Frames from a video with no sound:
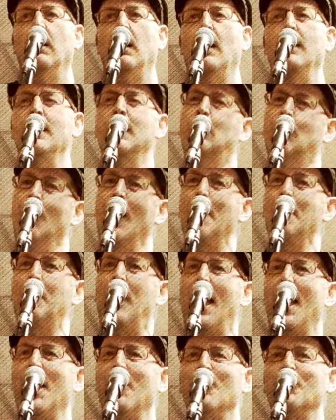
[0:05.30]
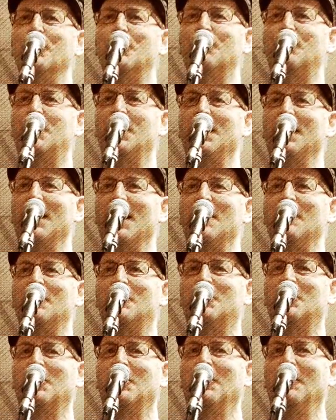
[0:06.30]
Any grandparents of
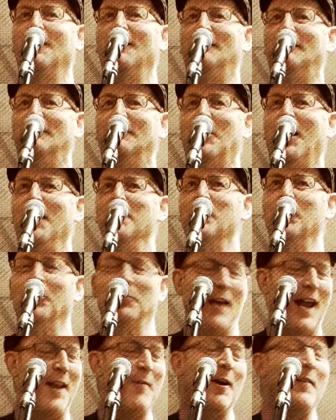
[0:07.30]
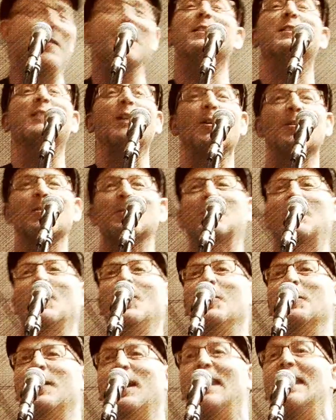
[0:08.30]
teenage granddaughters? Anyway, this song's
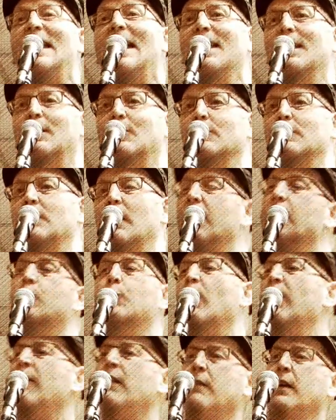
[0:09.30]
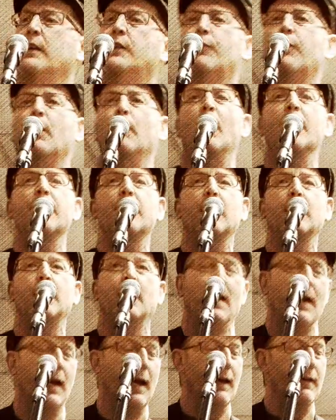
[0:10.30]
called "He Ain't Good Enough." It's when, it's when the
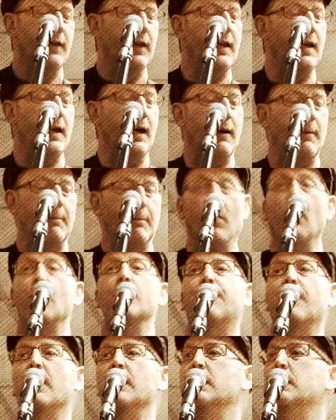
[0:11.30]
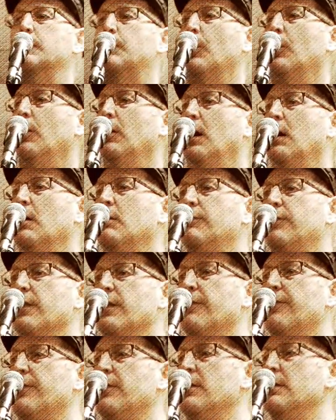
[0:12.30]
the uh, boyfriend is brought home for
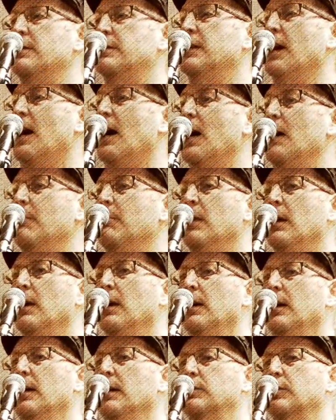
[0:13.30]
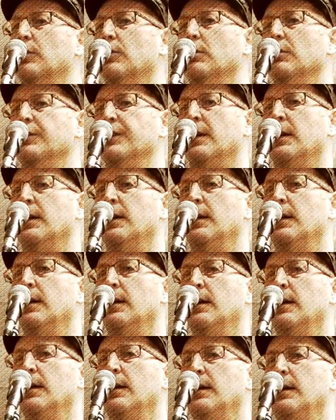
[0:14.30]
the first time. It's called
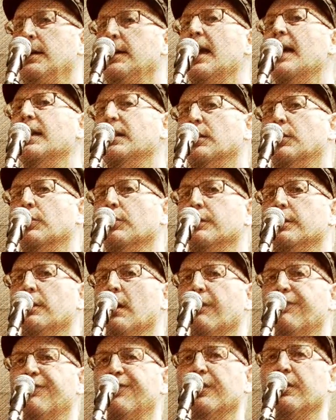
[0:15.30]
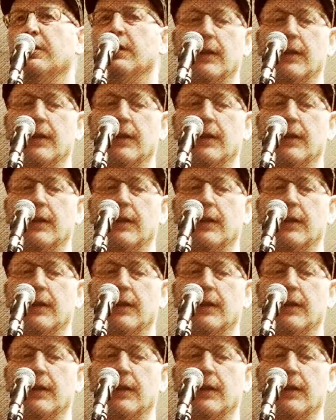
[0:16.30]
"He Ain't Good Enough for